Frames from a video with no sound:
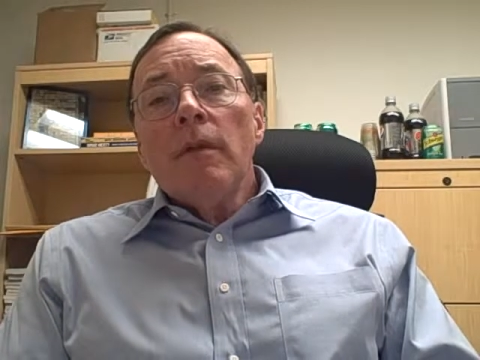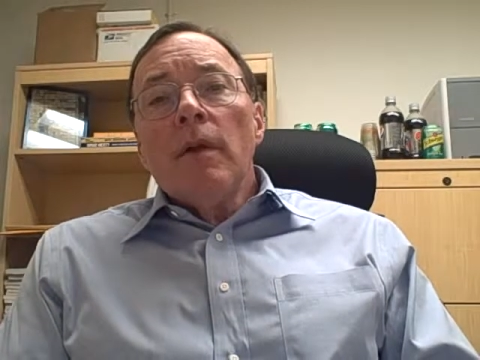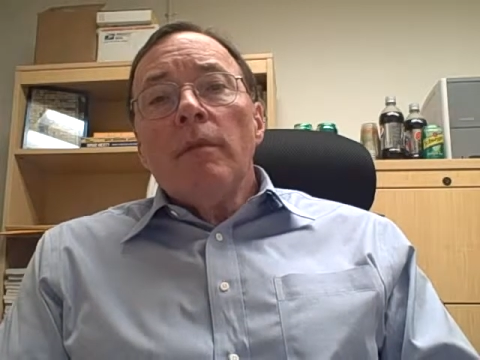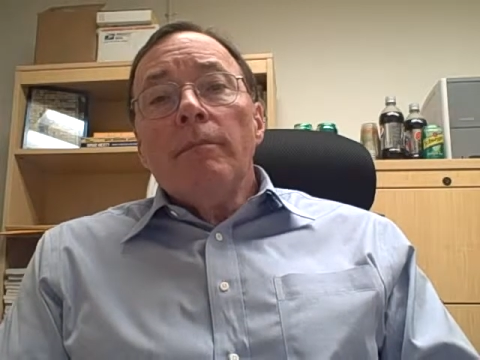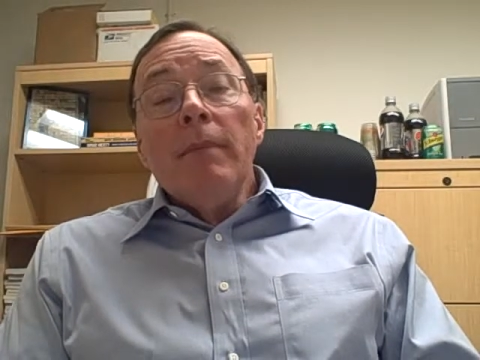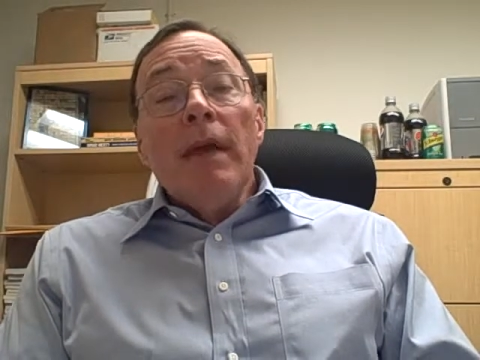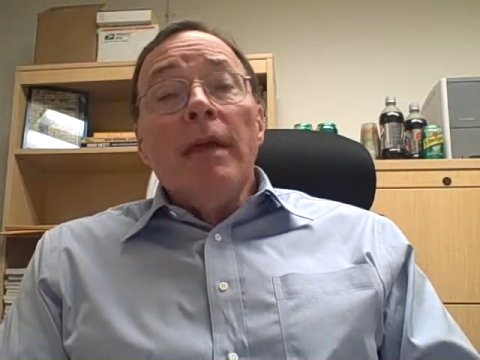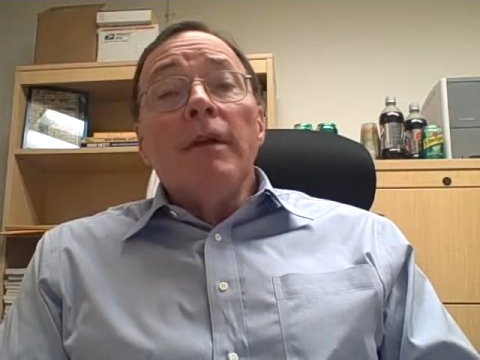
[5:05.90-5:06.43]

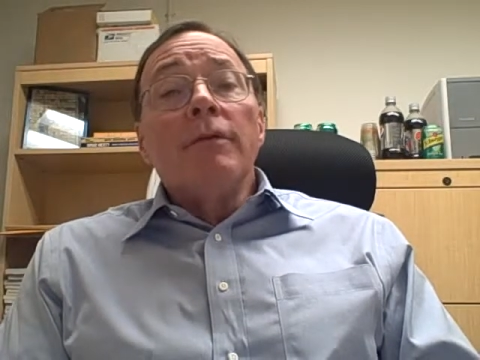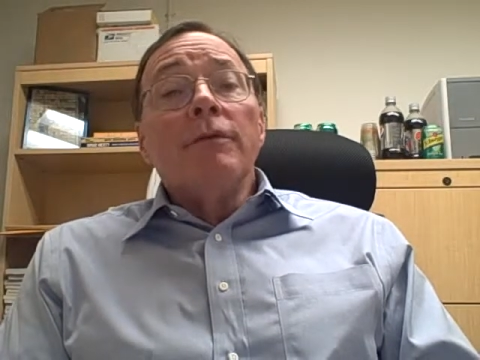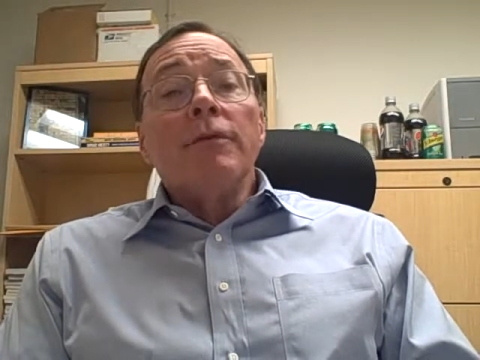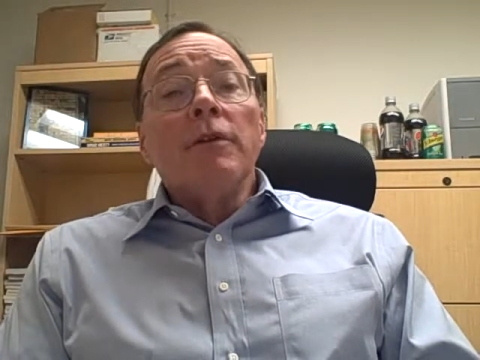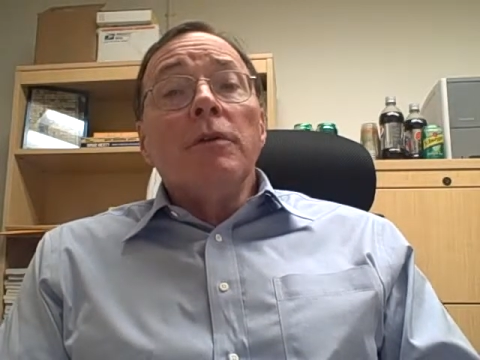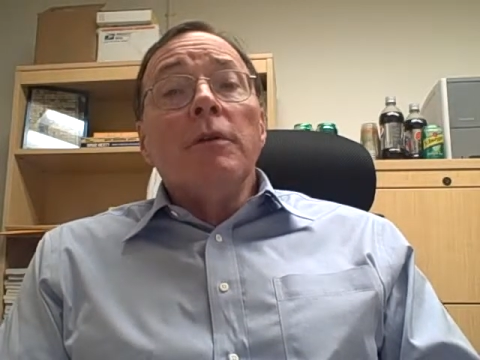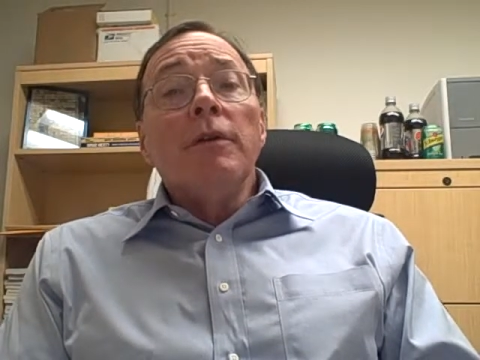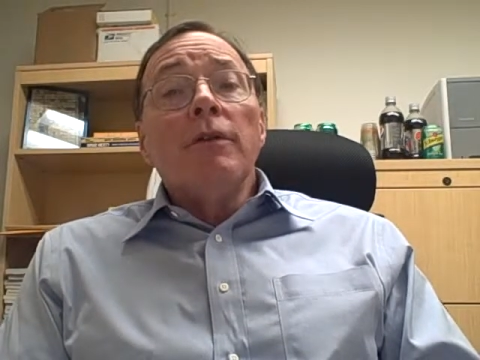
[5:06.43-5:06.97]
may
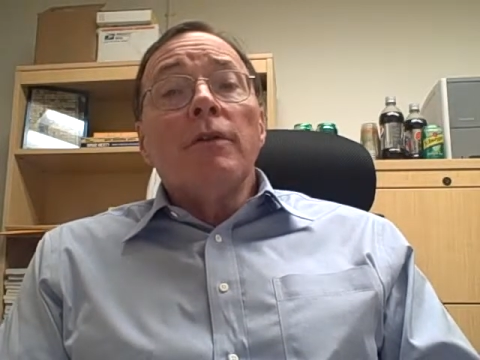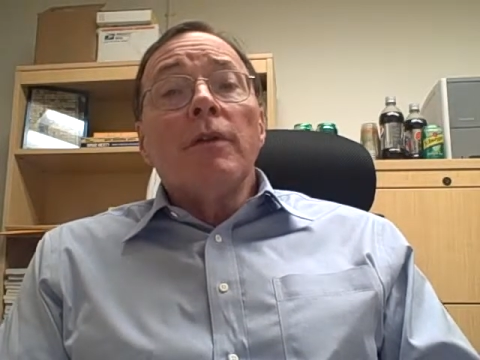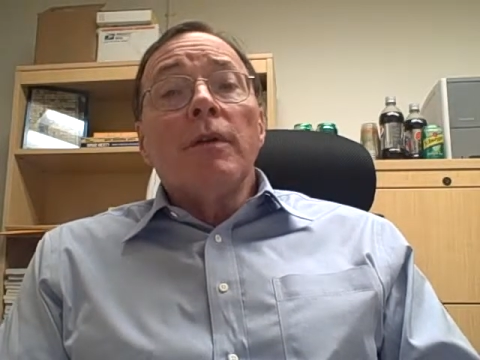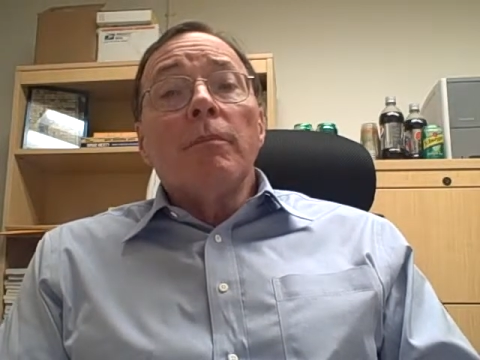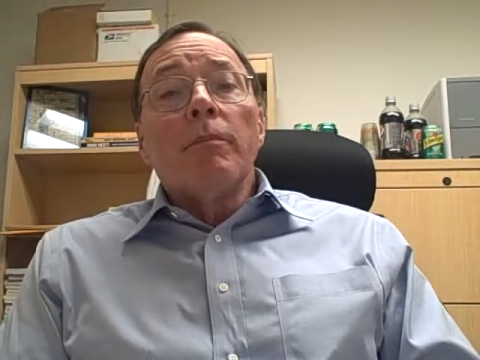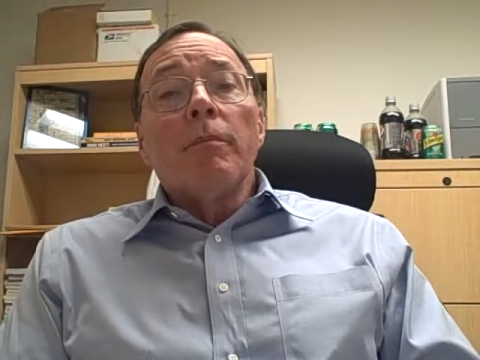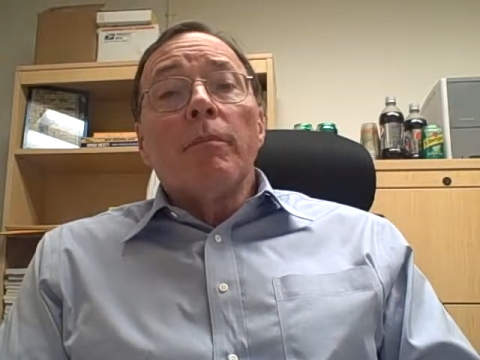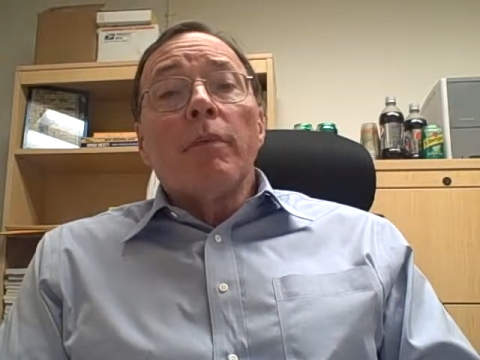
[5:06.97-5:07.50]
influence the
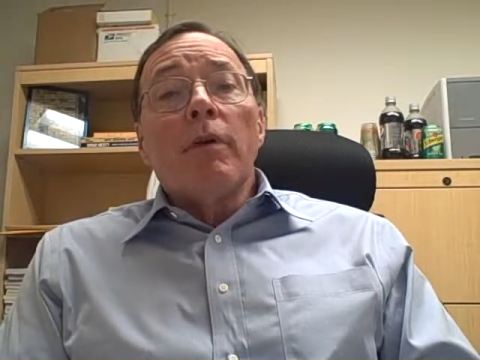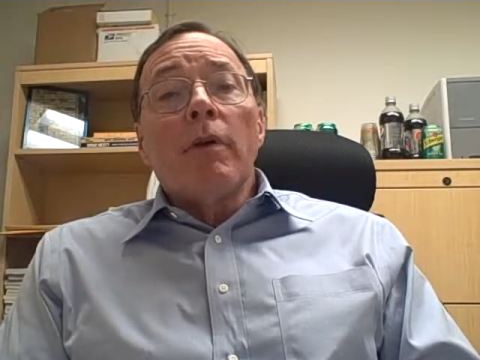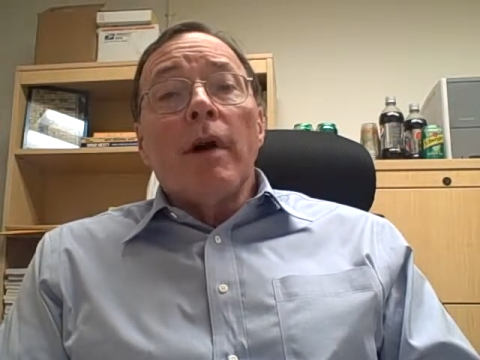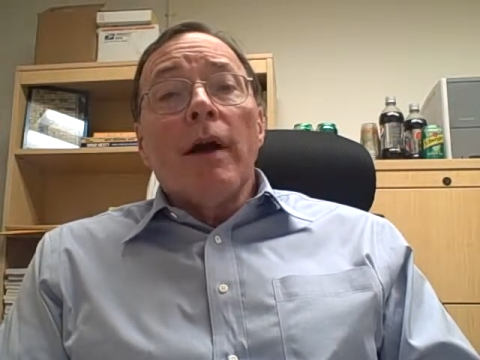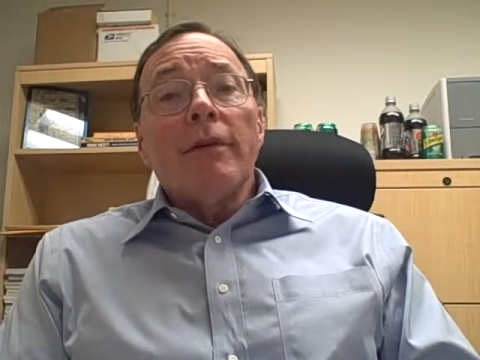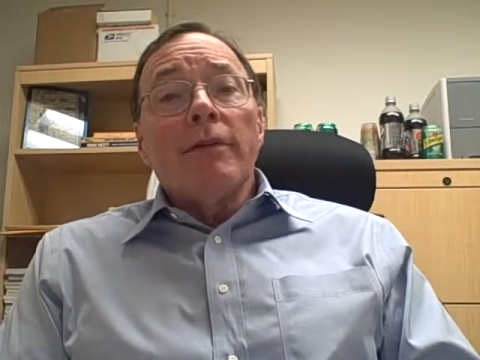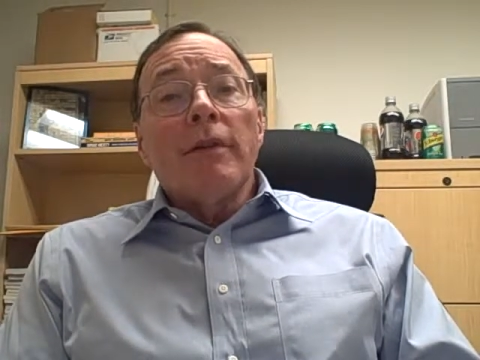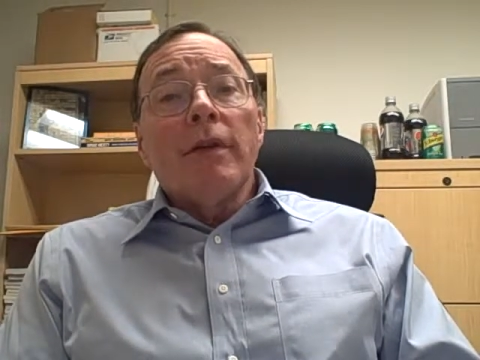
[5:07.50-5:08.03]

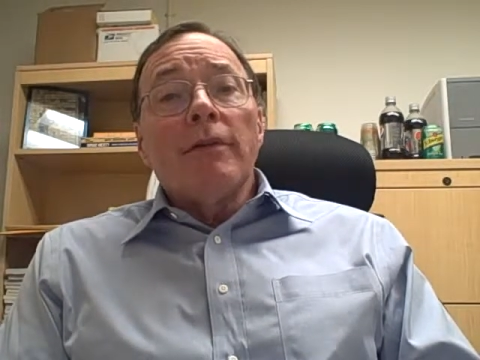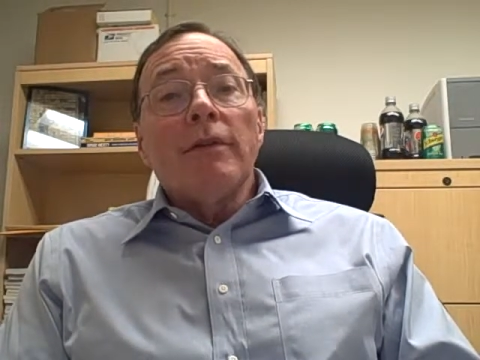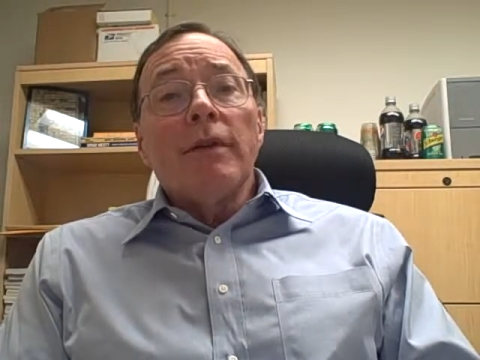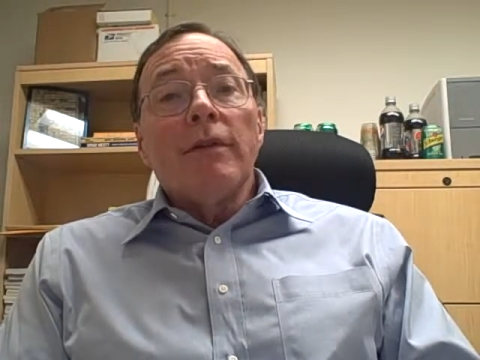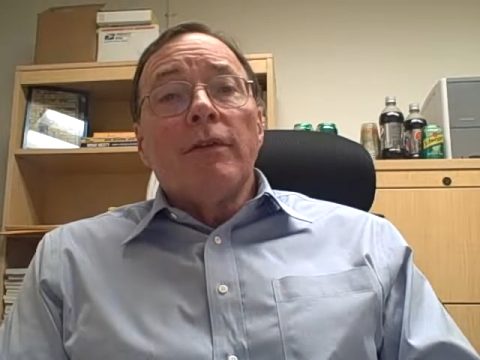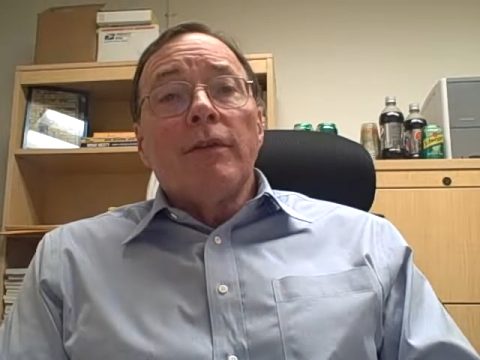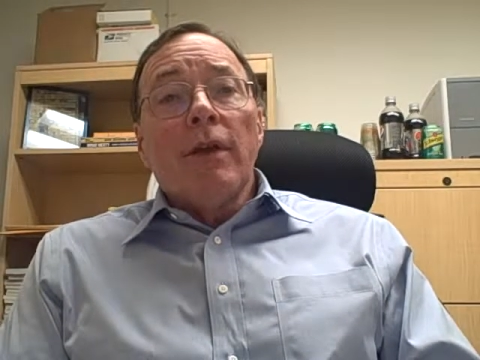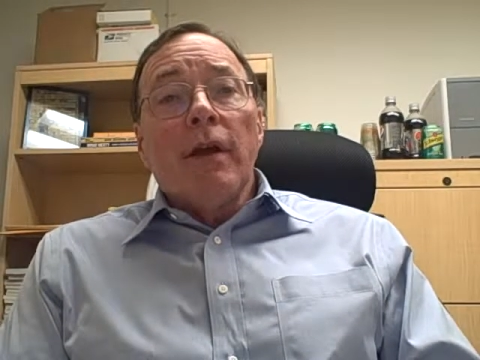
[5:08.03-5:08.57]
process
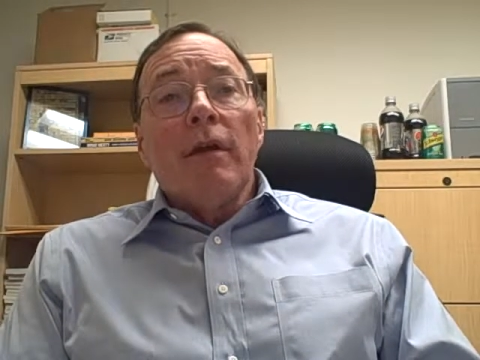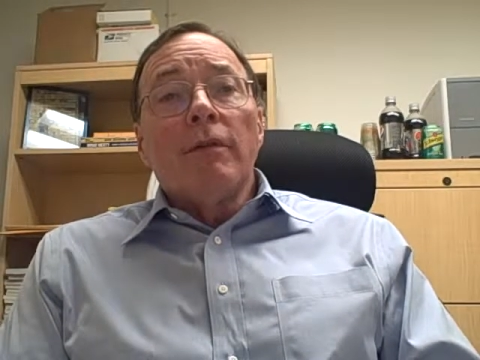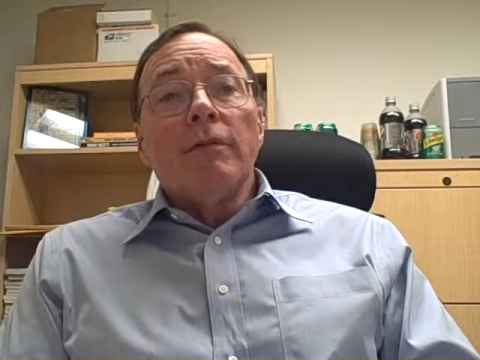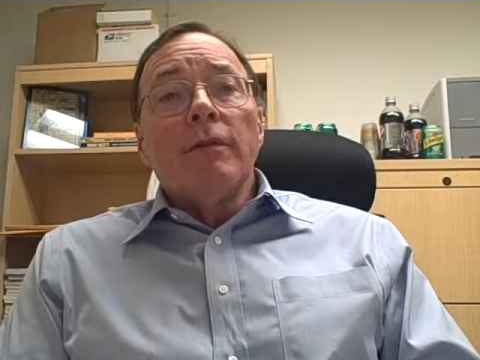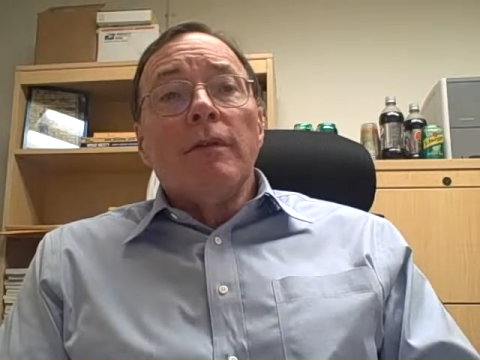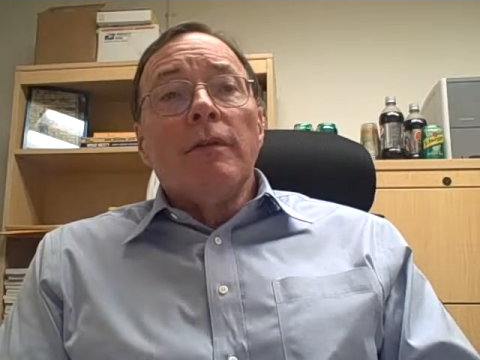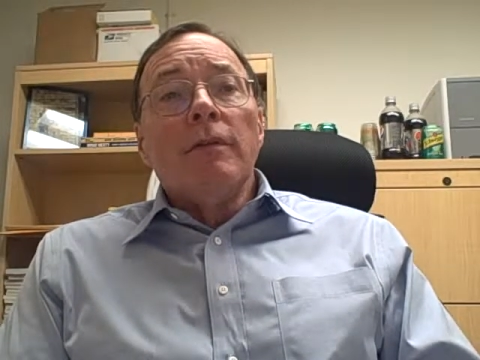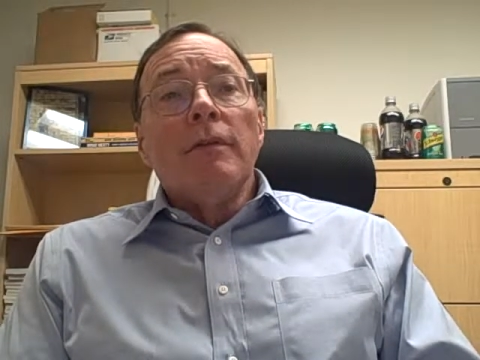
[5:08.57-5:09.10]
itself